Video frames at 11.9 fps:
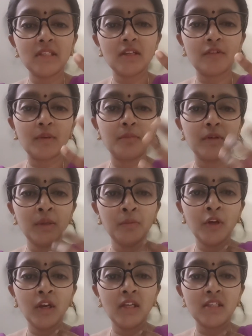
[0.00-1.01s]
Our
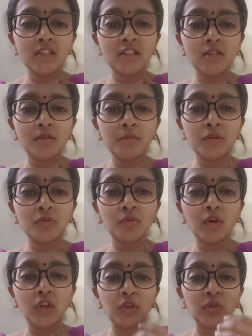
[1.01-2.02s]
immunity system is
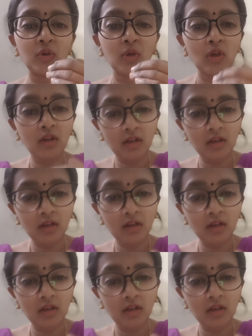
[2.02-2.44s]
going to